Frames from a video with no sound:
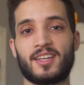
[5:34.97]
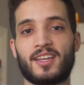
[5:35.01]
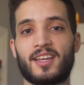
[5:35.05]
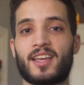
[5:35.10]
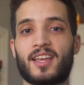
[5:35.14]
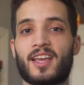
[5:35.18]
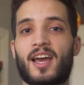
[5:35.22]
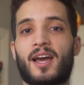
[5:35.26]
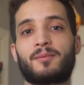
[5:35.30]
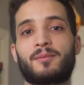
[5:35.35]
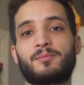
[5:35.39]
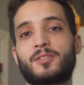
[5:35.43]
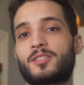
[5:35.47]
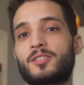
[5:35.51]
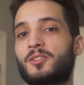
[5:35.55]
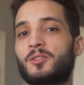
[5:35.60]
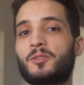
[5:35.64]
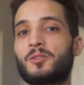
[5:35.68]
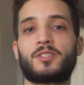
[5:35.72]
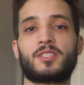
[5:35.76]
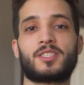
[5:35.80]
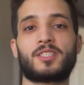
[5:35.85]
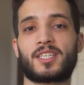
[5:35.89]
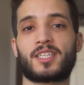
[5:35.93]
I'm just
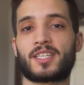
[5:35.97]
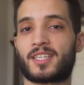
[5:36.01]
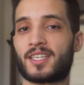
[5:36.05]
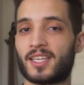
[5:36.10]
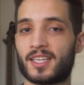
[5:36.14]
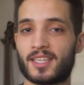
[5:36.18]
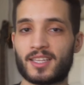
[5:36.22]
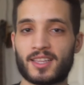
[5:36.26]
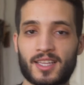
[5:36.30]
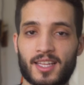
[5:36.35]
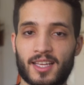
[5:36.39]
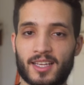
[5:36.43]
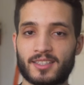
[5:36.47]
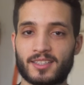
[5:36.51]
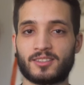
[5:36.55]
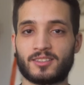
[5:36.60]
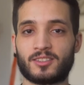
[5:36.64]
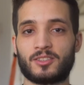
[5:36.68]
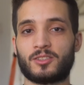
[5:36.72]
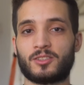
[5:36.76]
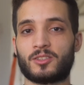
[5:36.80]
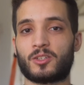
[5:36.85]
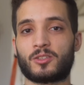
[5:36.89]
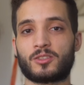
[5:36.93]
using a kit lens, you
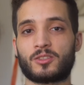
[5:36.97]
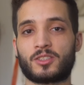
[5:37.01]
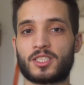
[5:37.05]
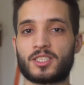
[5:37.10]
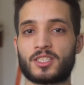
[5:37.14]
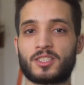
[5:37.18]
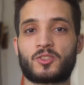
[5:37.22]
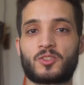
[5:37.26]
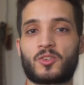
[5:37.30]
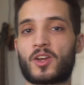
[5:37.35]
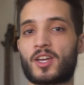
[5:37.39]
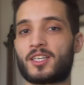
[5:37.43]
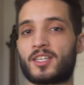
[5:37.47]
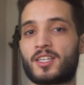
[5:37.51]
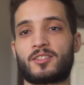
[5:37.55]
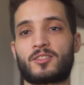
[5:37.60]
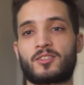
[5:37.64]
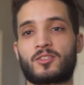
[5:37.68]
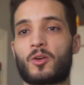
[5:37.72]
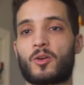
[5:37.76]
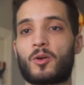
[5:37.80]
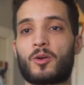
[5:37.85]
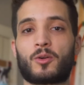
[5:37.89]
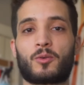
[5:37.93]
know, just trying to
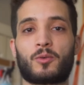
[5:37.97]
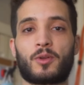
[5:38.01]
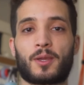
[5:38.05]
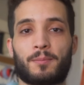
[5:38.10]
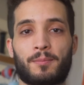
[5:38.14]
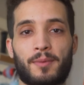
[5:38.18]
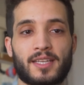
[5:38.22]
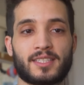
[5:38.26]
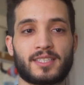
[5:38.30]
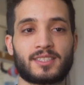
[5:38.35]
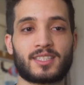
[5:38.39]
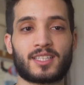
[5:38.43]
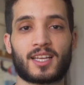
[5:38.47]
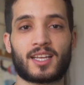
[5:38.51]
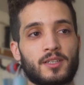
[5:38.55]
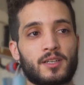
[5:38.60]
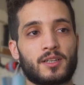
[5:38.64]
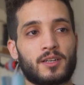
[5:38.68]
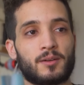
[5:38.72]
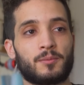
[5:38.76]
throw a quick baseline.